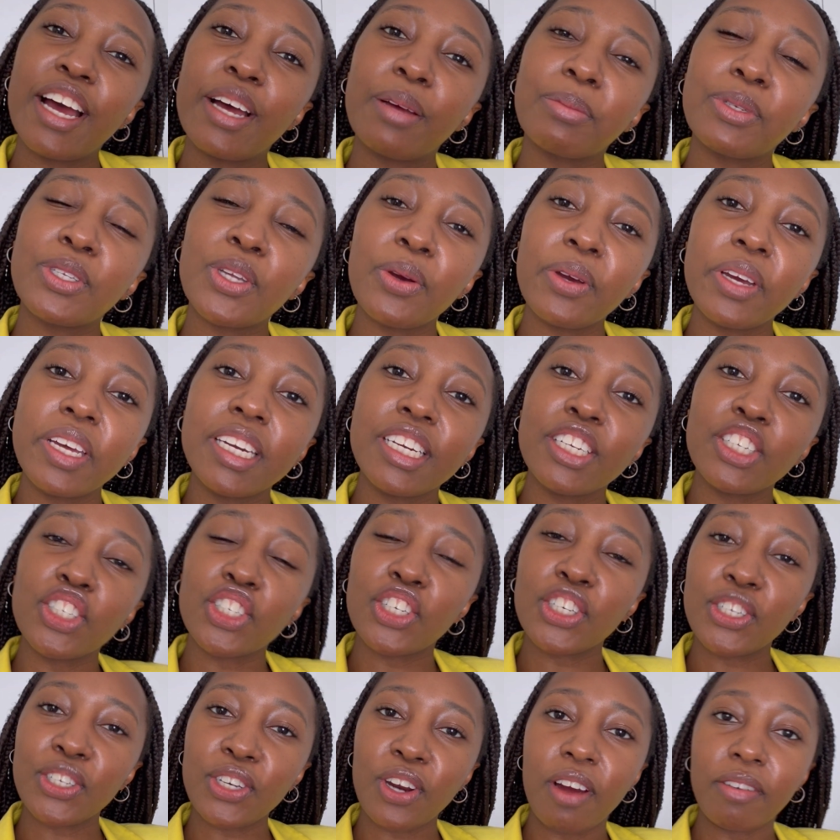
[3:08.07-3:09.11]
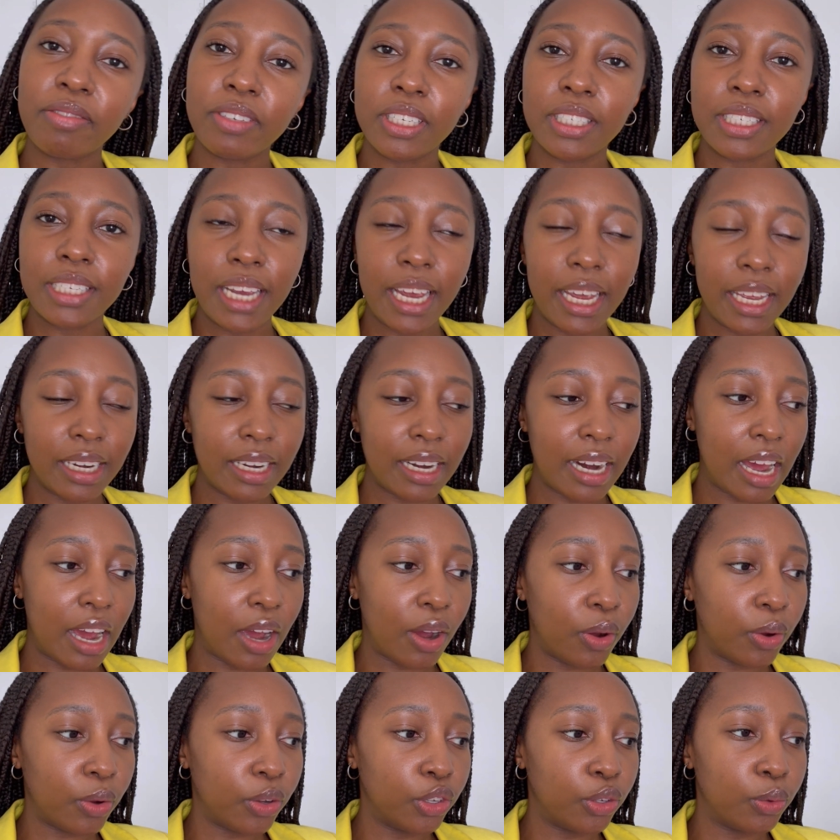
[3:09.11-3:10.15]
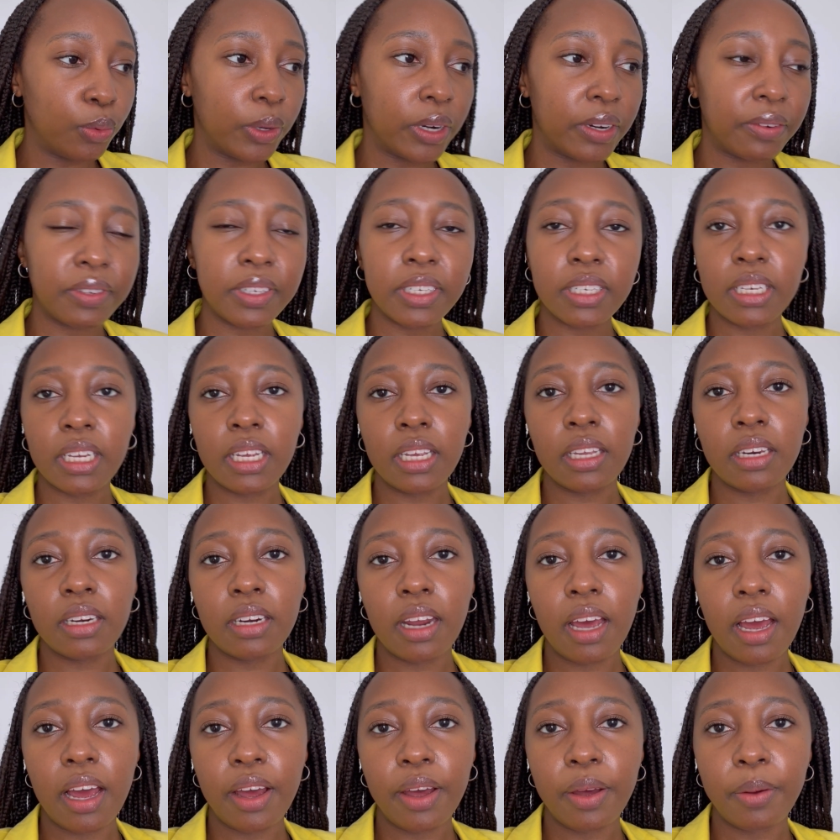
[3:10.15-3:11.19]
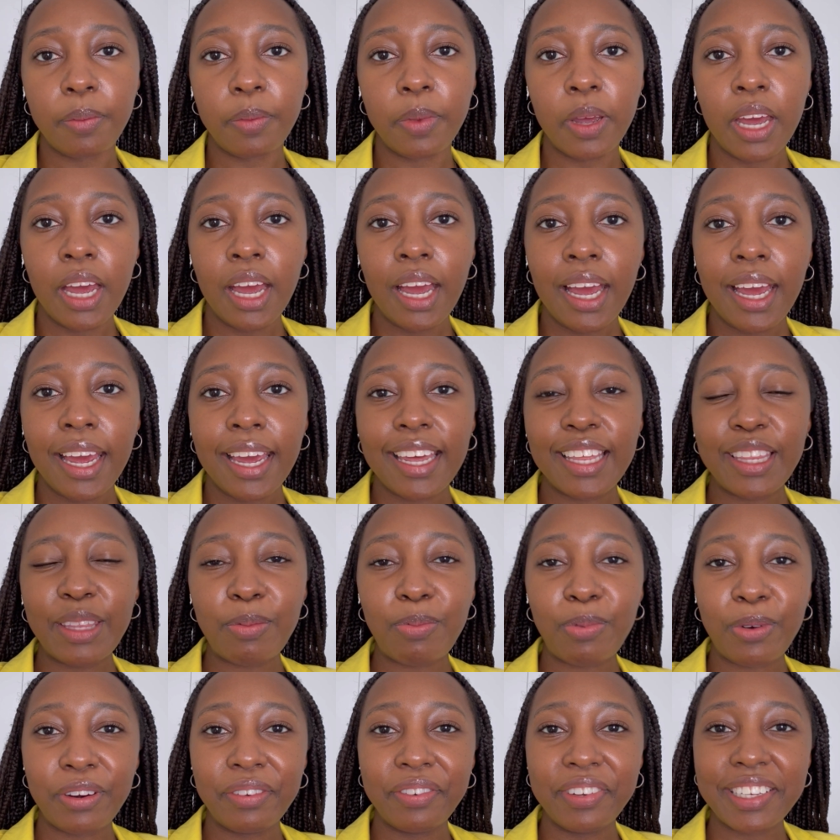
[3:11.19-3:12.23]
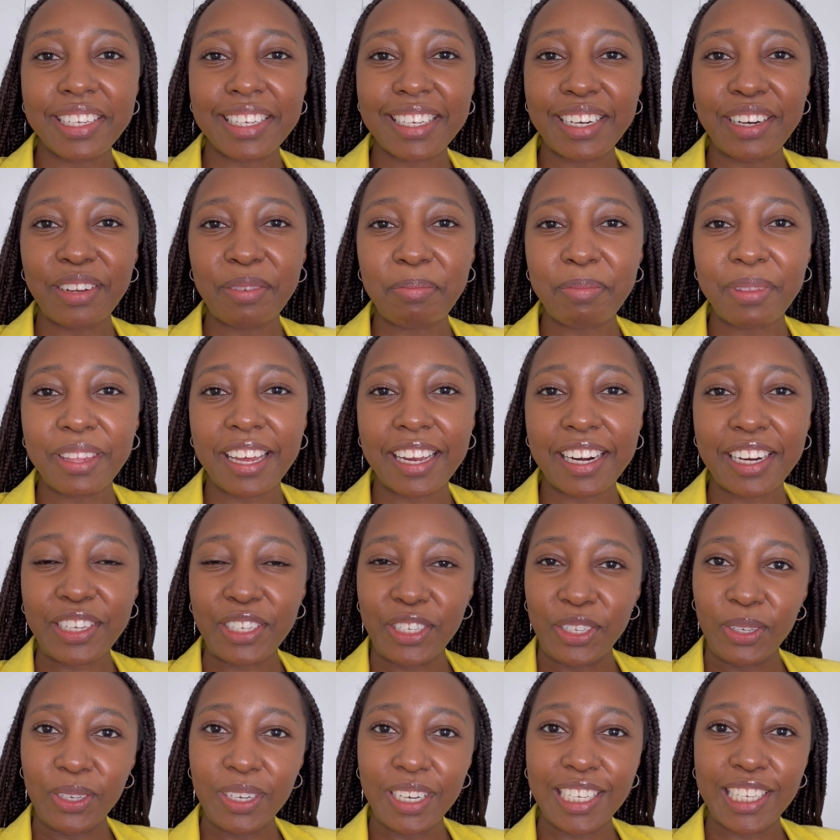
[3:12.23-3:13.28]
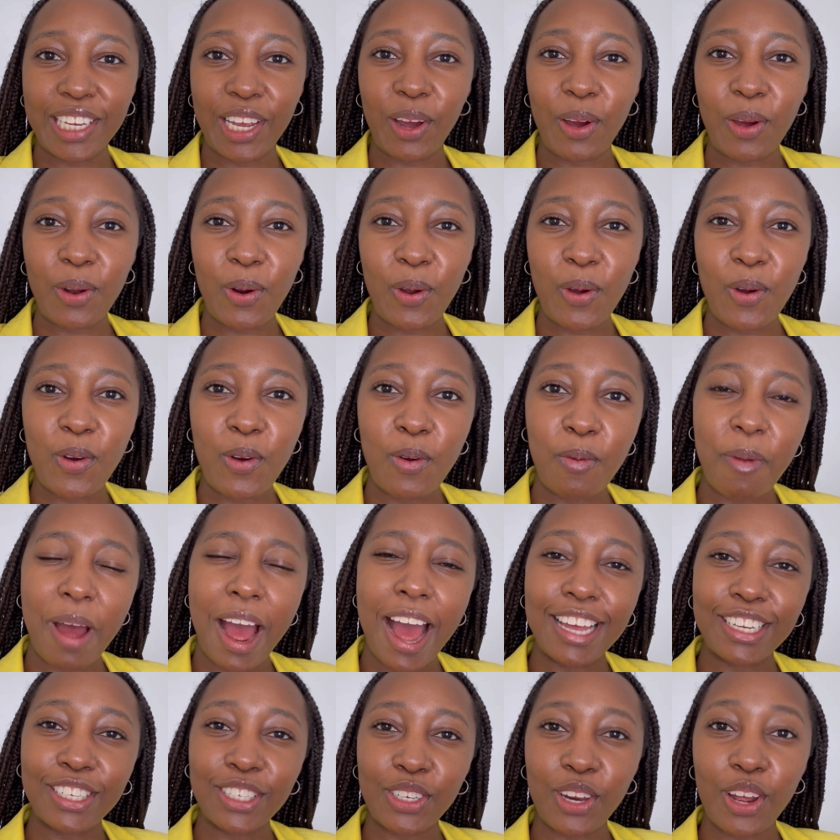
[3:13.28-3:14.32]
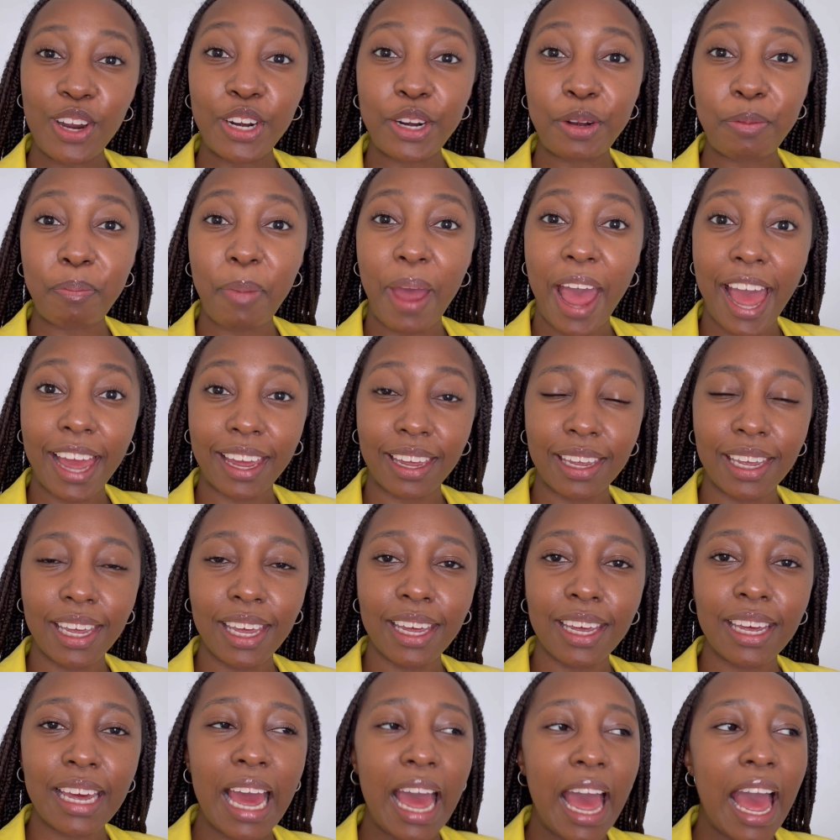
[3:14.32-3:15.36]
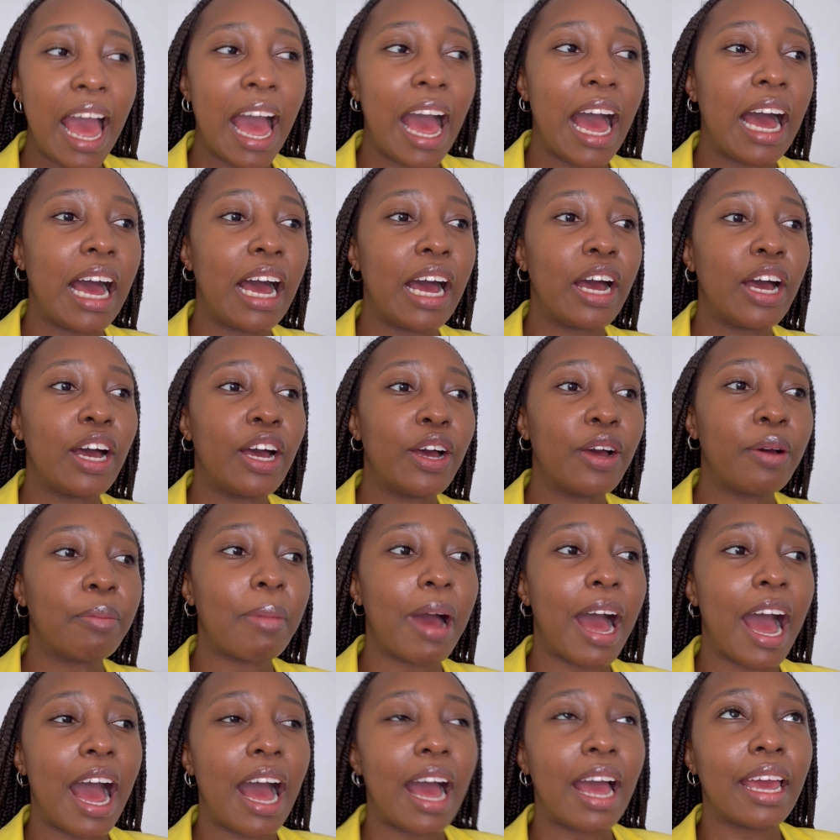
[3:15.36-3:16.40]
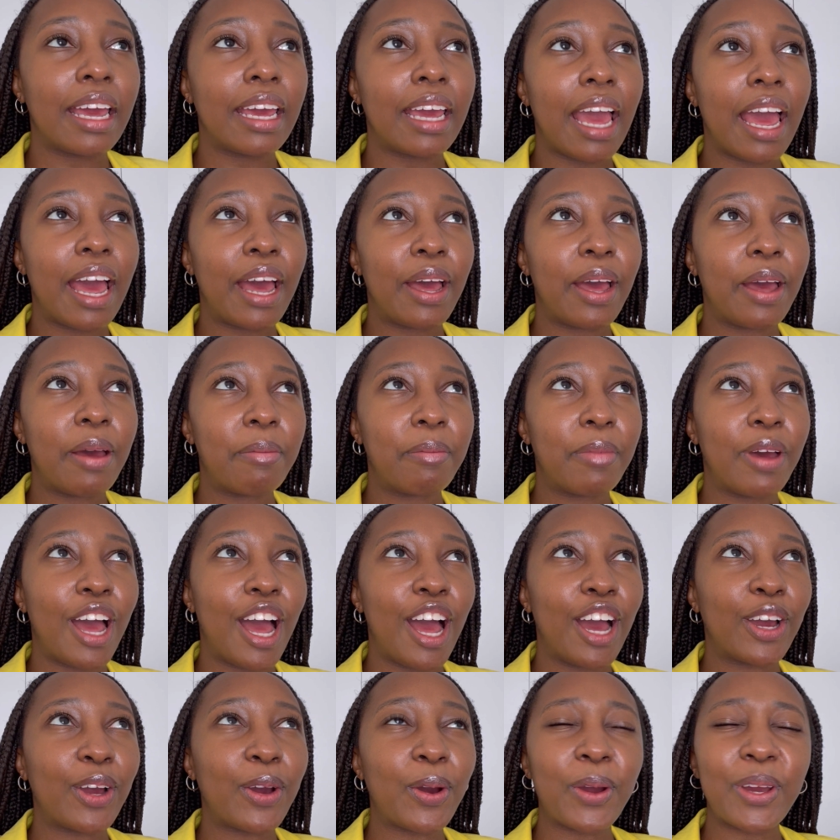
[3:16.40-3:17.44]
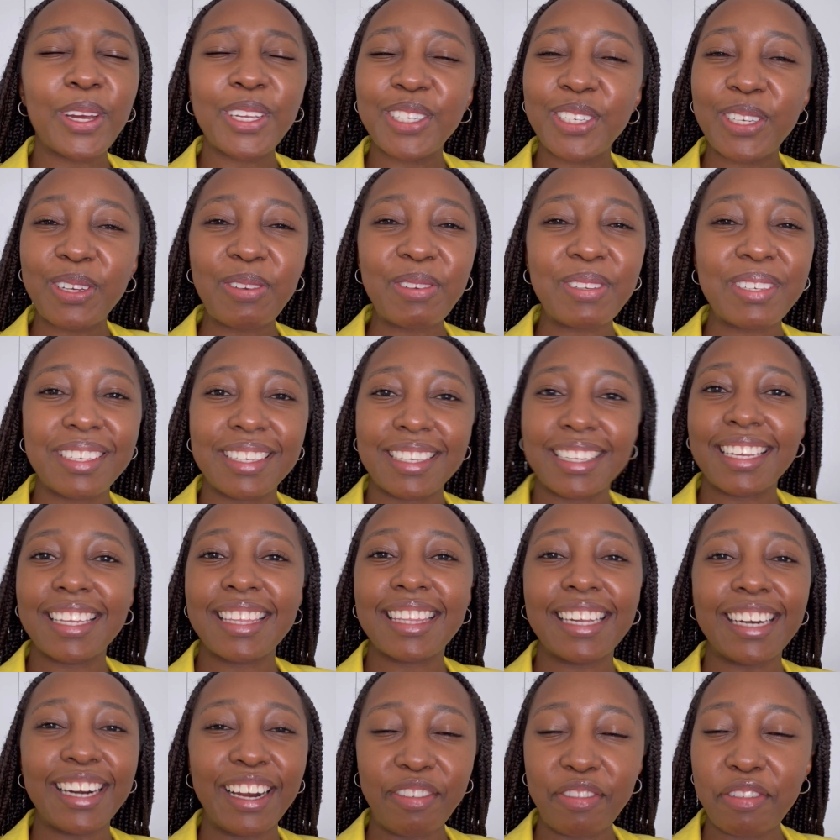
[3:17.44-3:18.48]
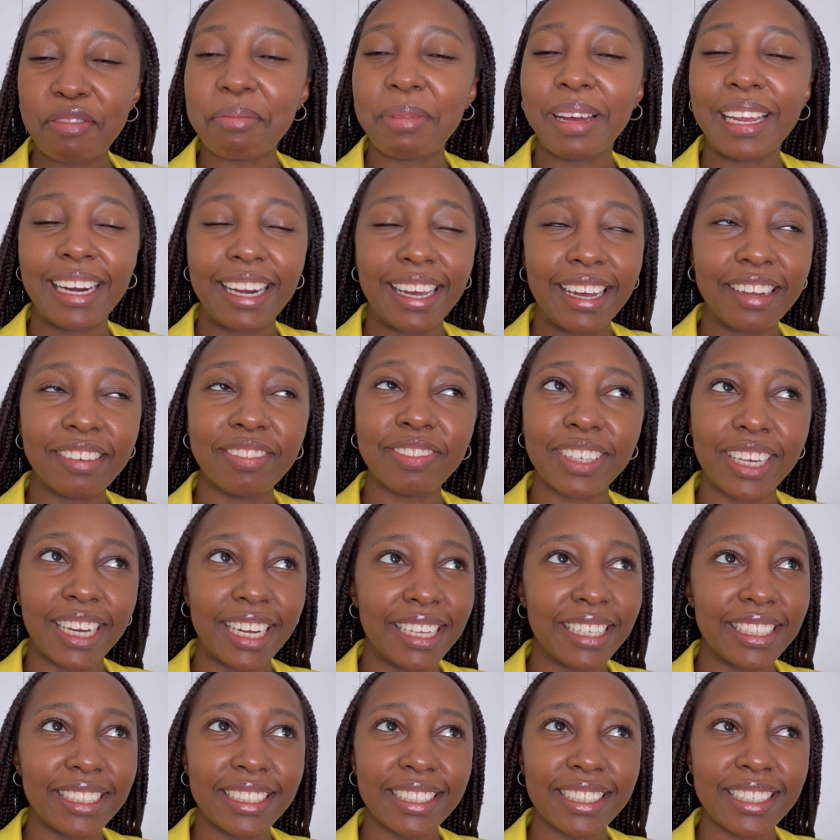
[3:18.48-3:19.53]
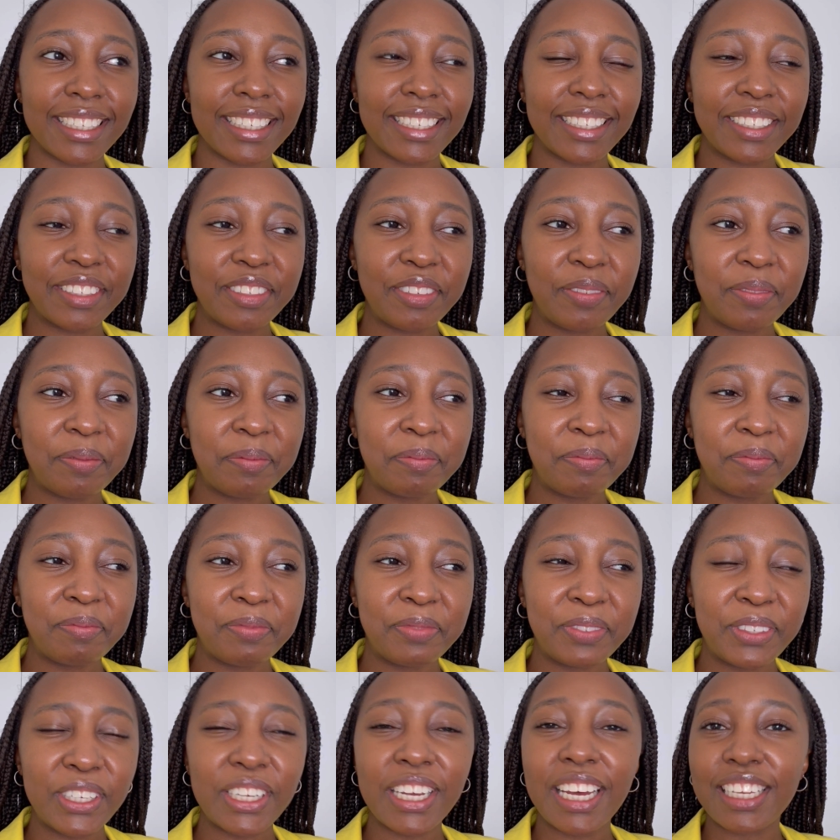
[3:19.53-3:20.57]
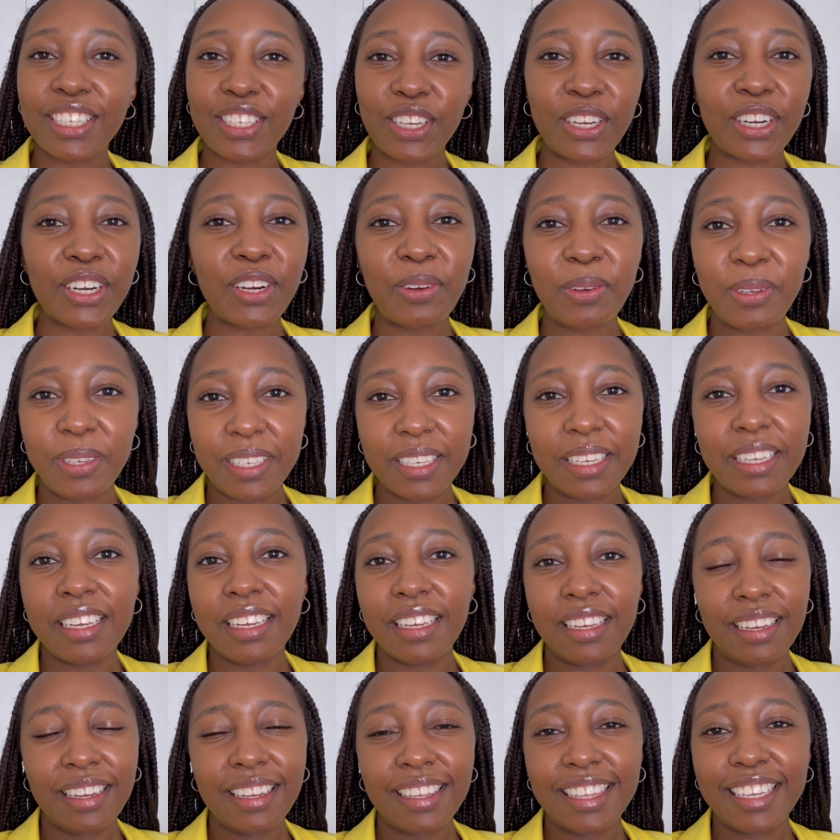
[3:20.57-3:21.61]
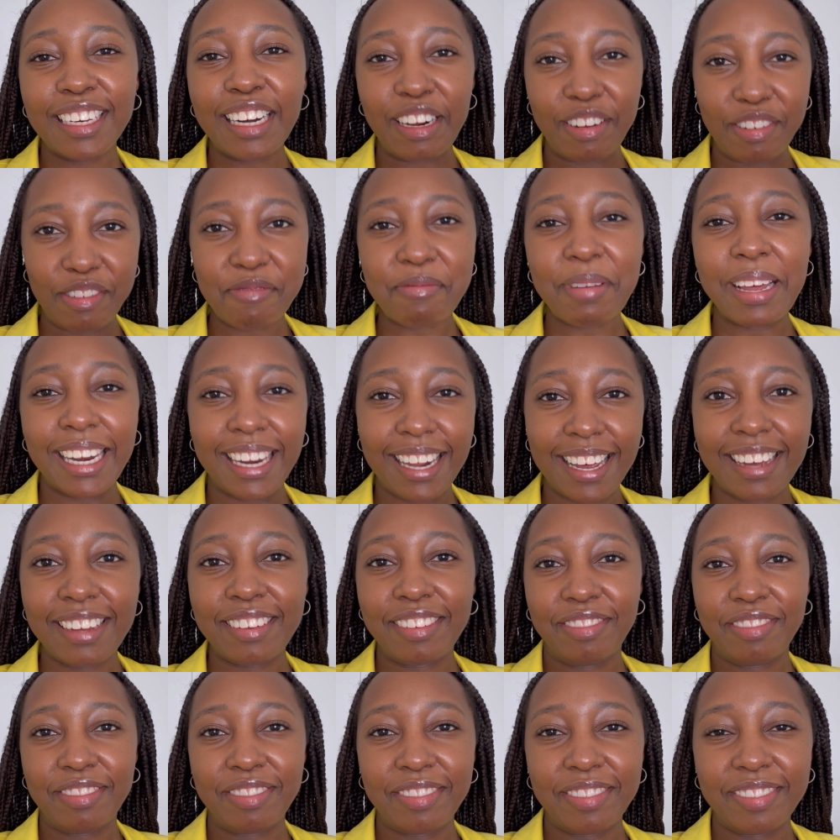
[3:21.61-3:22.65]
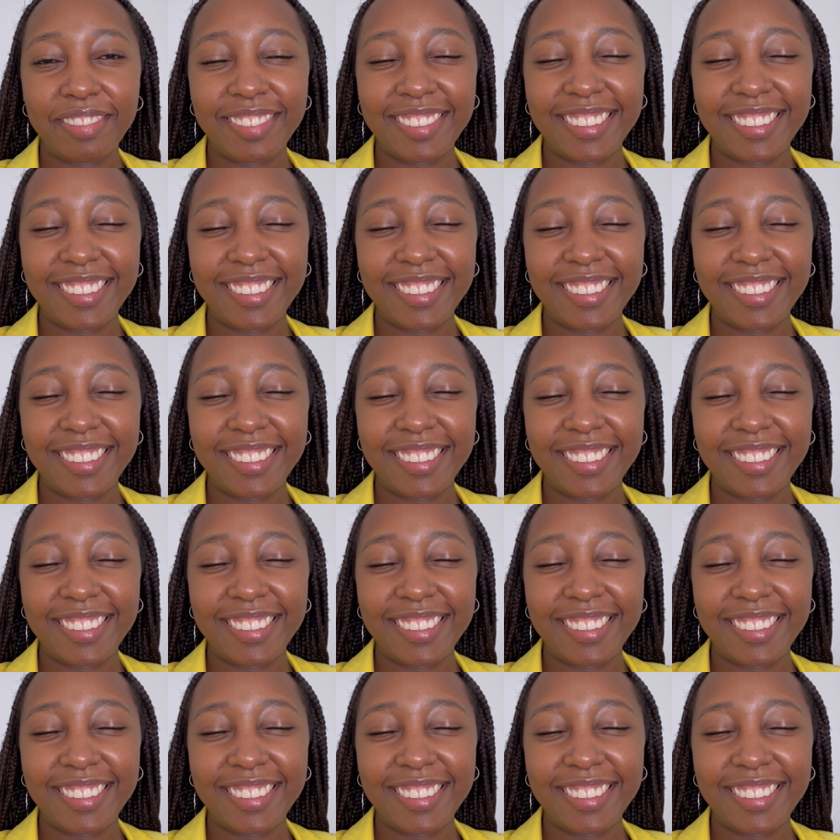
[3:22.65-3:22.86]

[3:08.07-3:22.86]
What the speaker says: So it is just after 10 now. You would have seen in the previous clip that as soon as I got home, I started packing. I am going to go see the love of my life, guys. You guys are going to go see the love of my life.